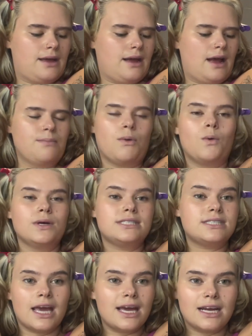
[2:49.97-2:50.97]
I'm always
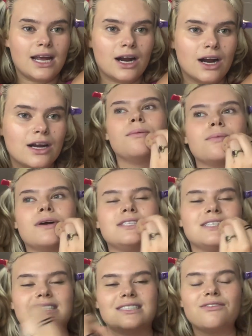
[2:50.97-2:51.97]
tan here because
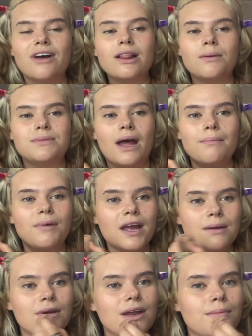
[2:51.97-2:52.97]
it developed that
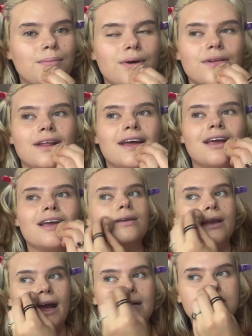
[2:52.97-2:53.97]
pigment, but like
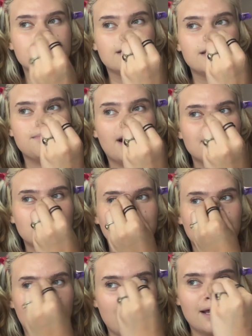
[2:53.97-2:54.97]
naturally my
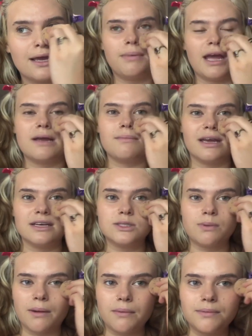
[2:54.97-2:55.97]
genetic pigment is
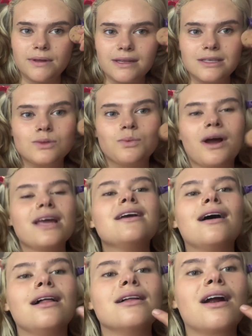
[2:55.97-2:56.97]
probably this white
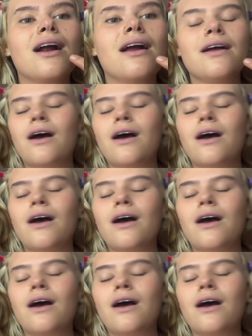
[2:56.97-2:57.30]
color.